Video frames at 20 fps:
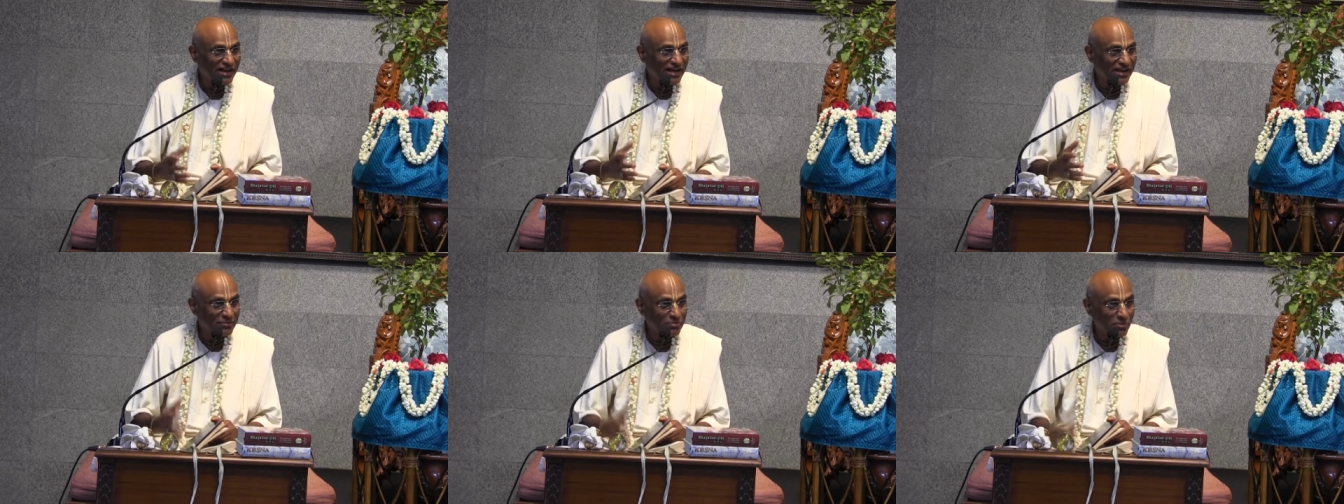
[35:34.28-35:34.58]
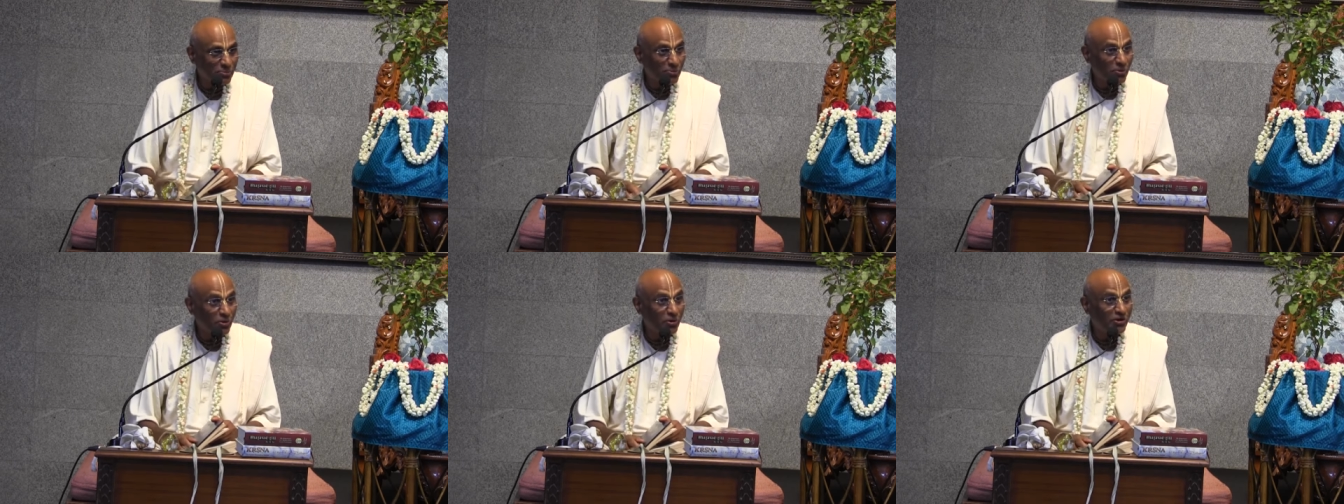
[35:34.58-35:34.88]
jnanam
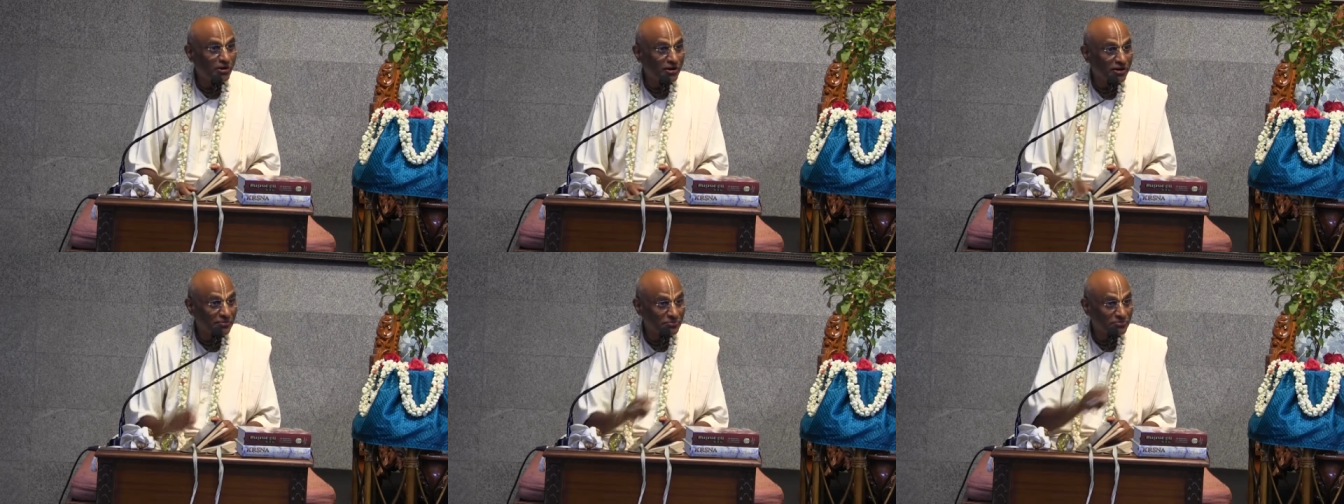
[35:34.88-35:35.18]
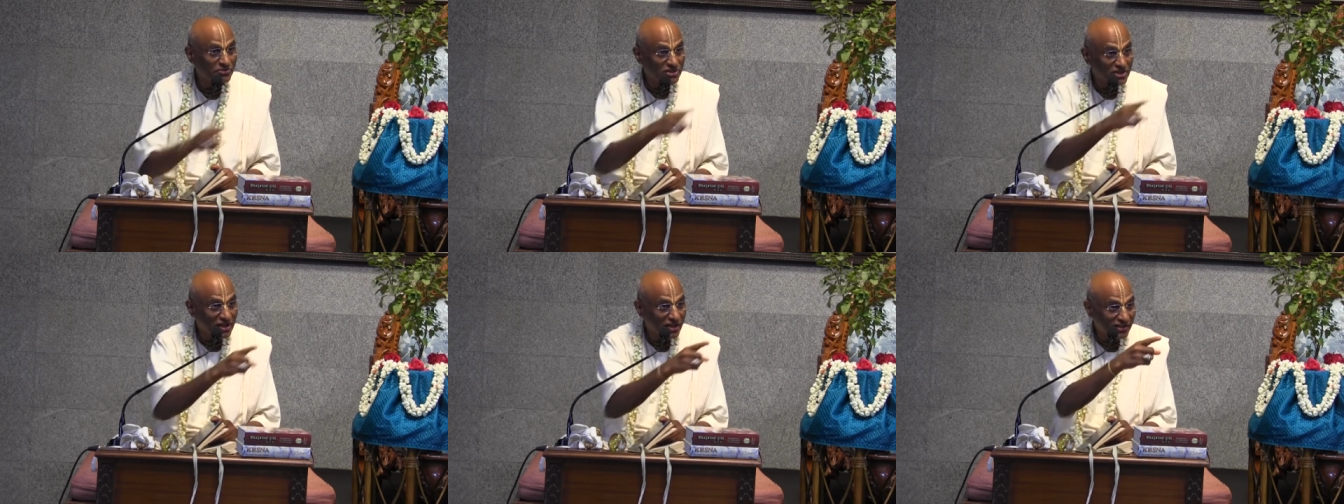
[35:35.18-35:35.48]

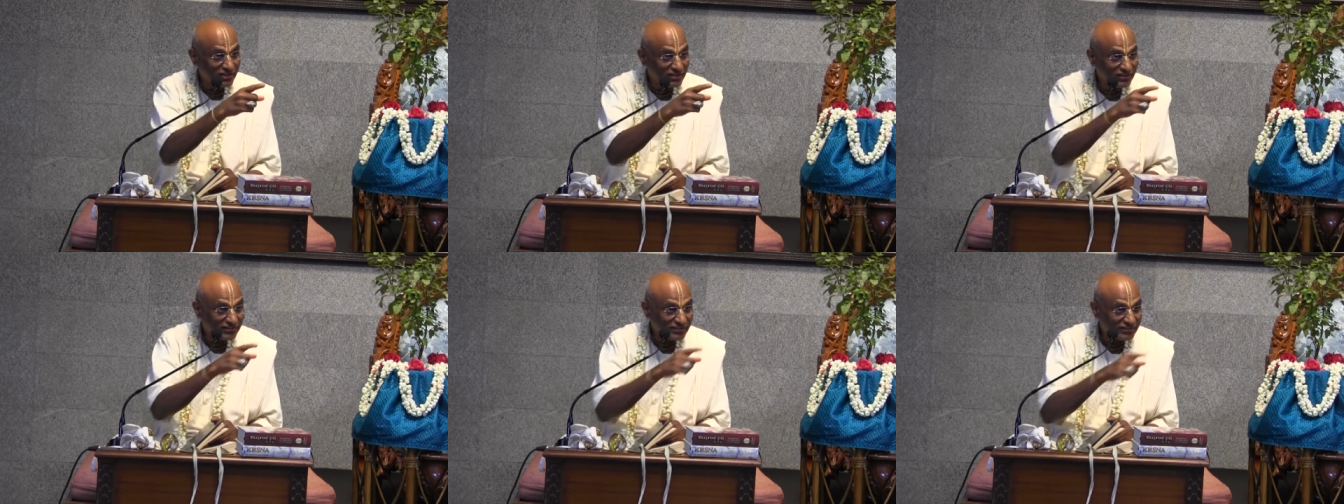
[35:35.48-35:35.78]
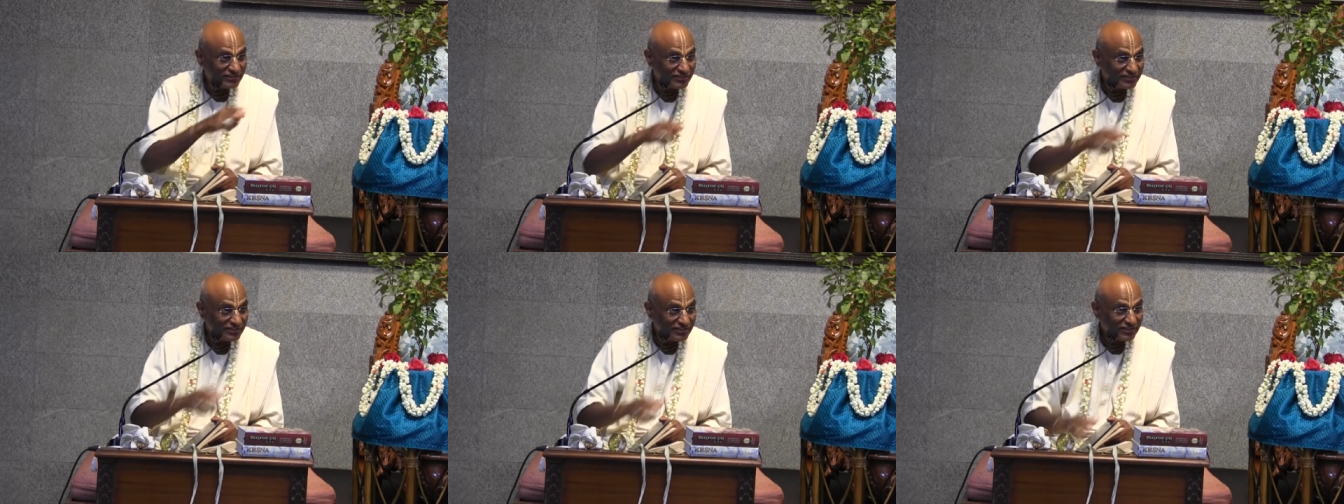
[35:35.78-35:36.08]
apohanam cha.
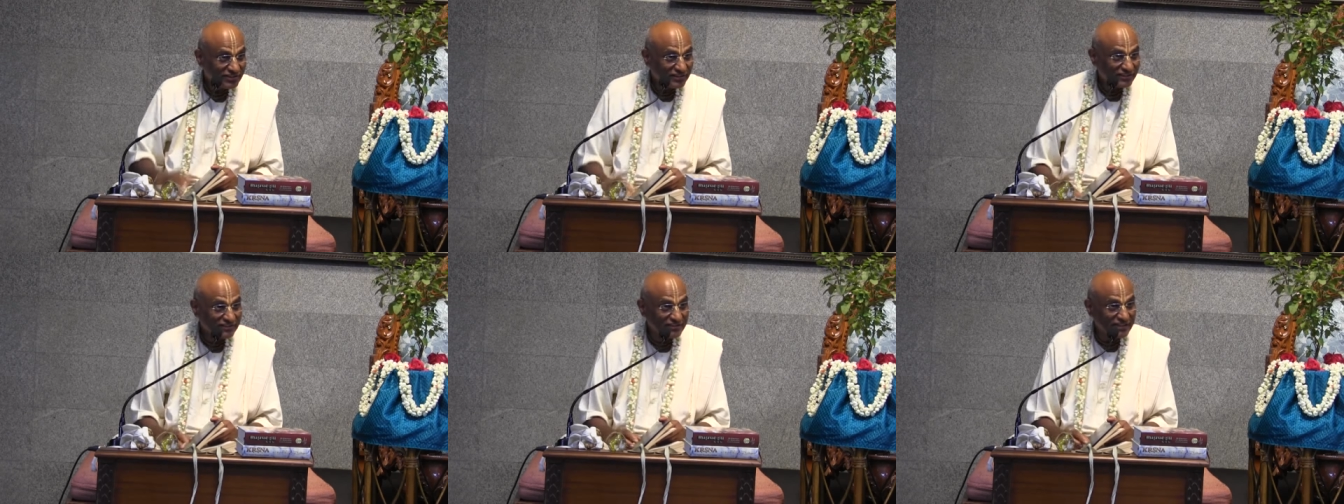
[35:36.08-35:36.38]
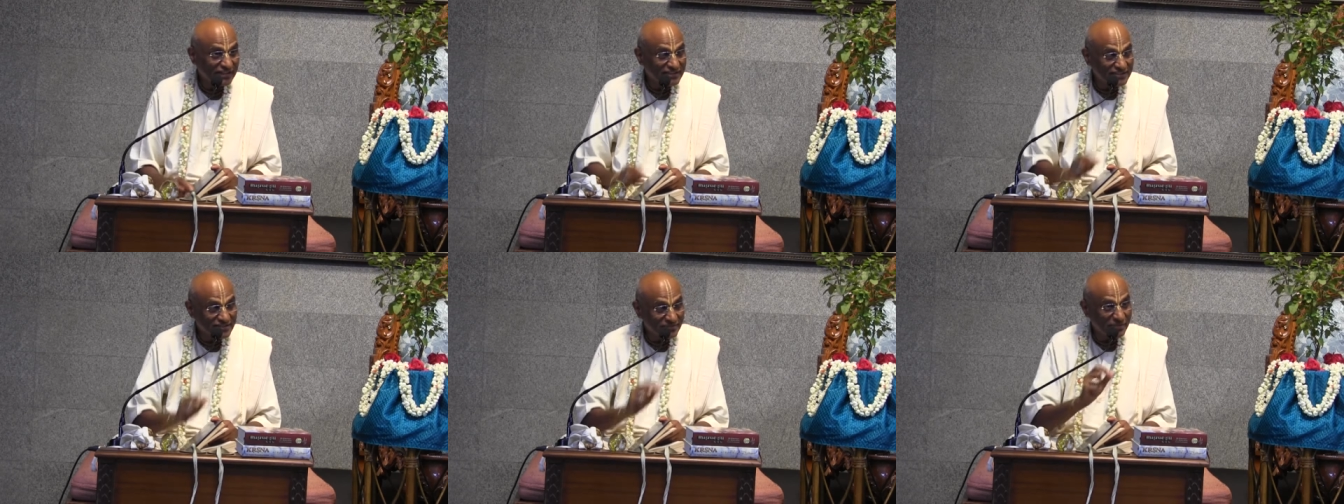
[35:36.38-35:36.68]

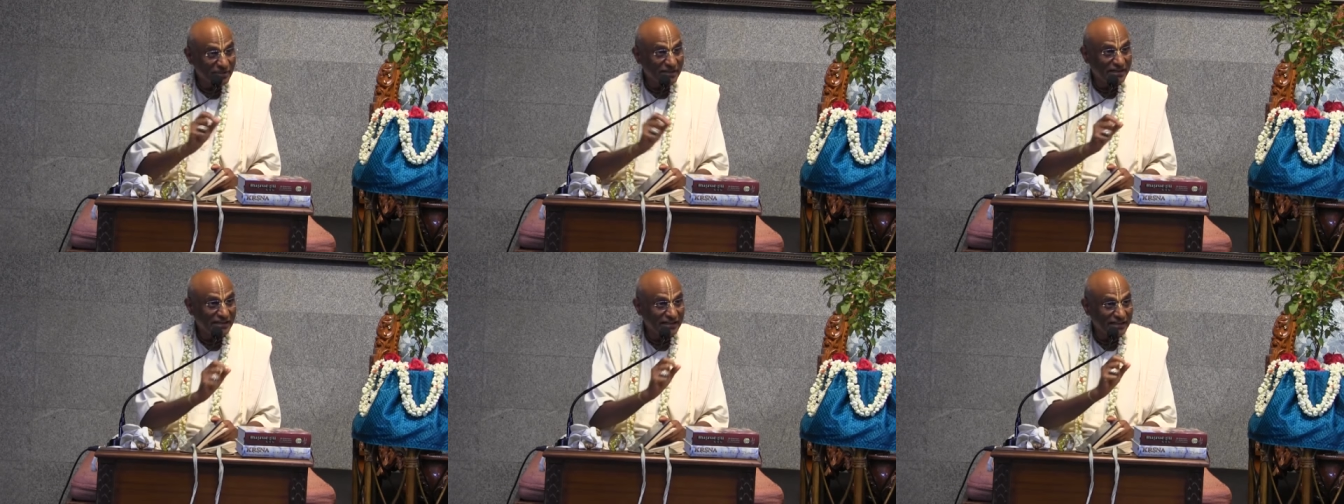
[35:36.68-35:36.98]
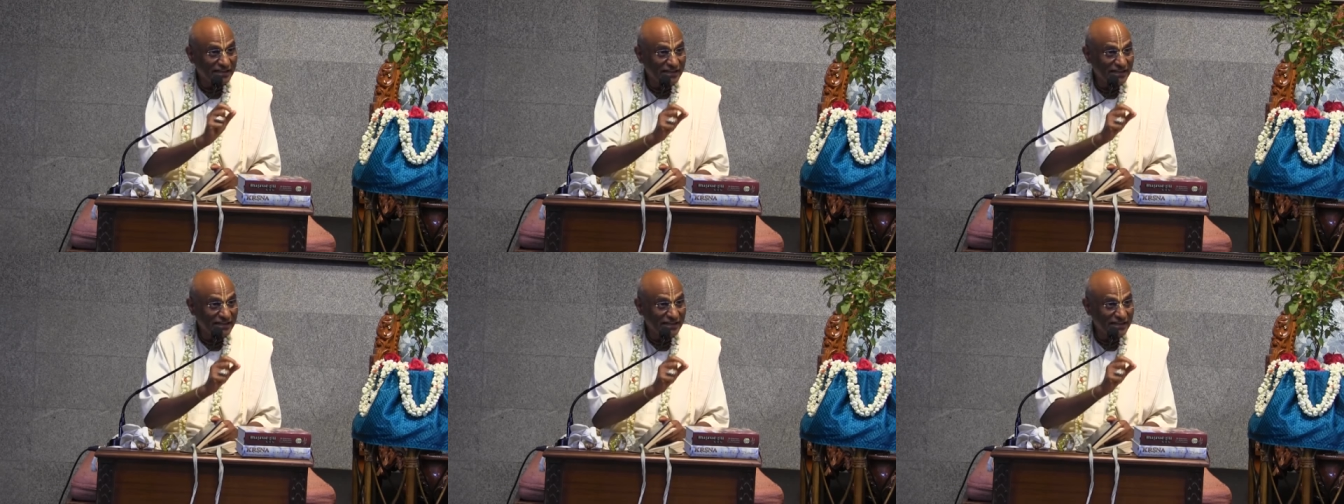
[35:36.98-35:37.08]
That is the meaning.